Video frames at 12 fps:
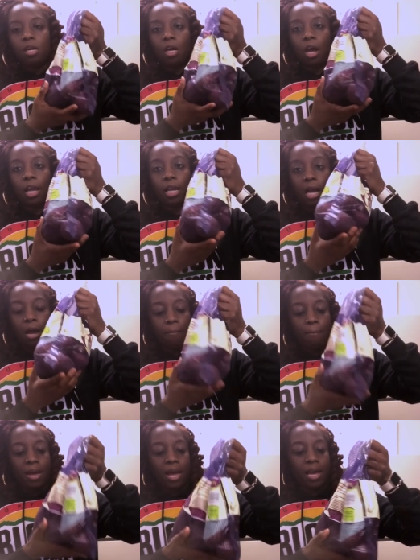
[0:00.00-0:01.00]
I got a
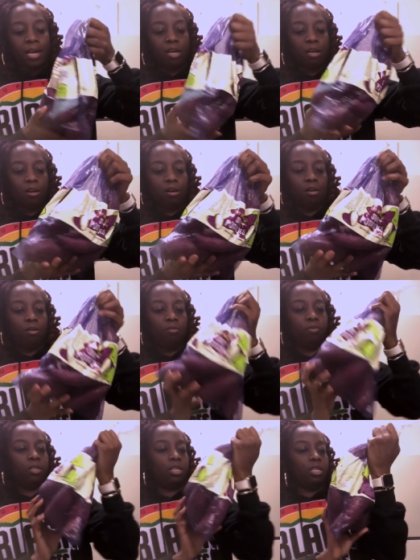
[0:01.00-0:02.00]
bag
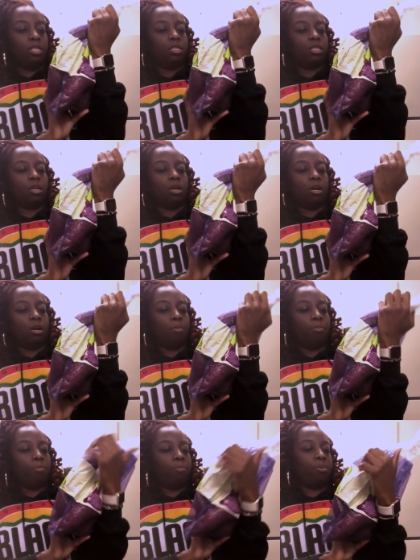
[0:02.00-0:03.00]
of these uh,
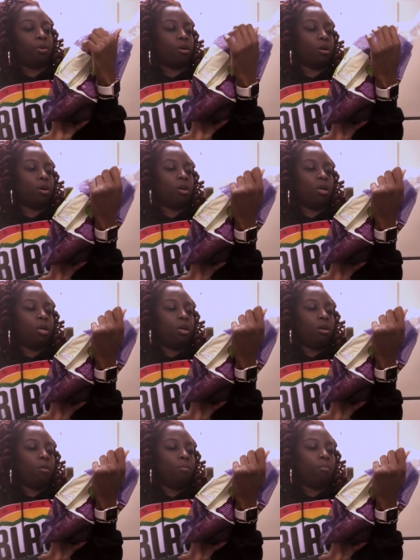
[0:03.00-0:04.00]

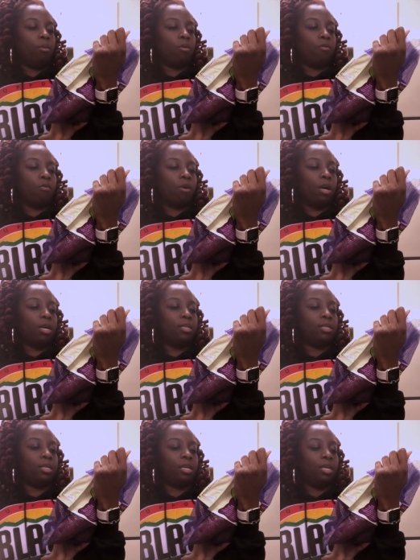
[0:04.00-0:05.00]

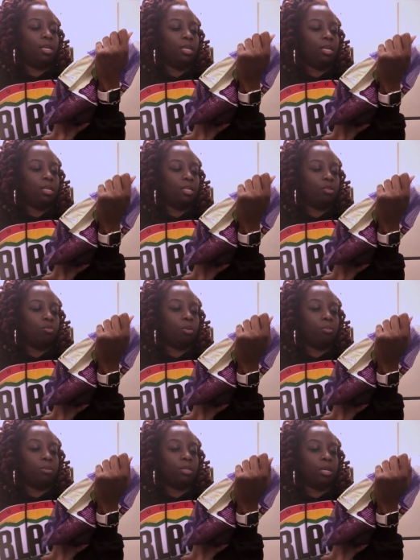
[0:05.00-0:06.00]
Murasaki sweet
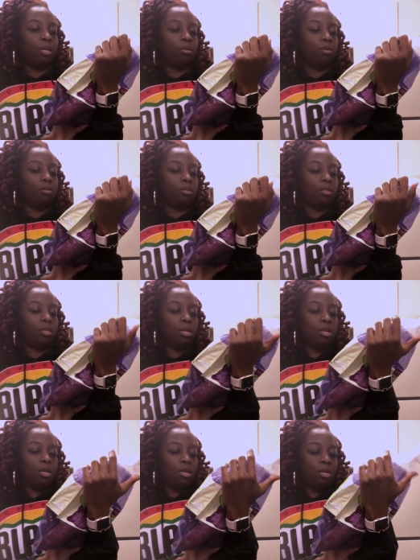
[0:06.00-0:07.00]
potatoes.
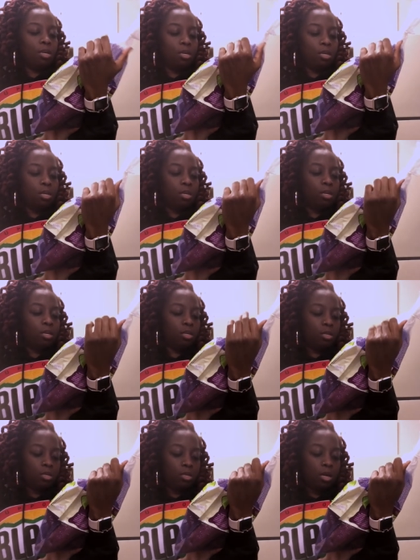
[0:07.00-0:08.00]

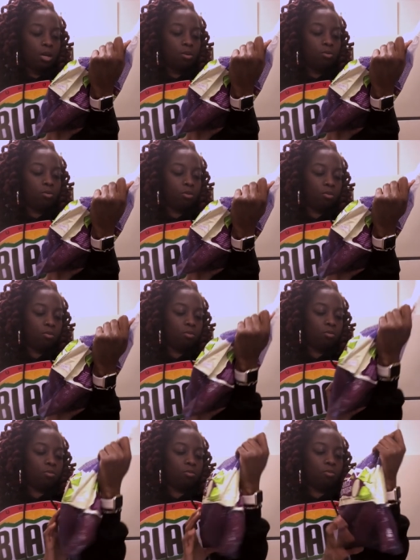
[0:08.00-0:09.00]
I don't
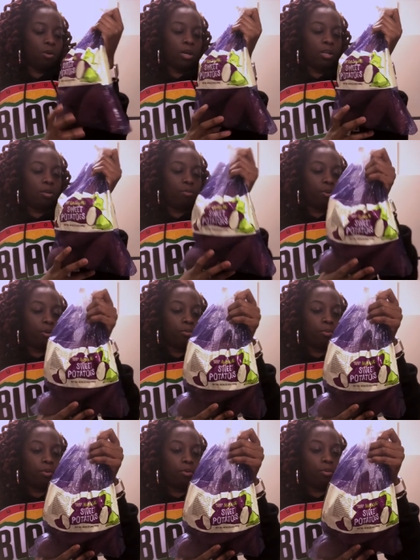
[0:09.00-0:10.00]
know why they're
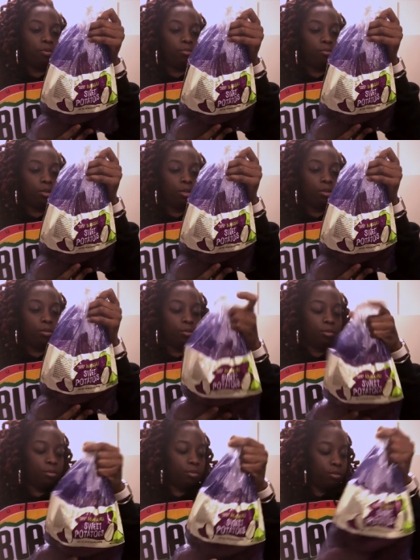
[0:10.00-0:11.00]
purple, but
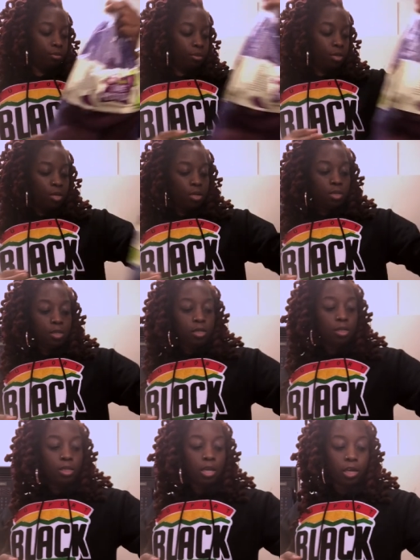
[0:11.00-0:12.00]

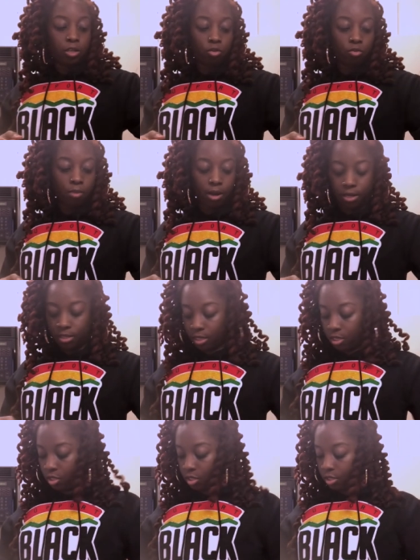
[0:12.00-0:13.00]
that drew my
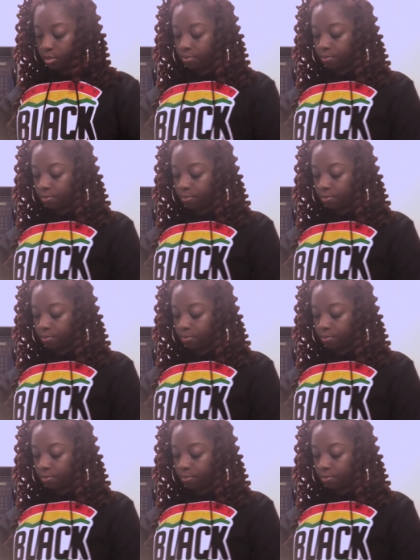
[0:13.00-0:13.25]
attention.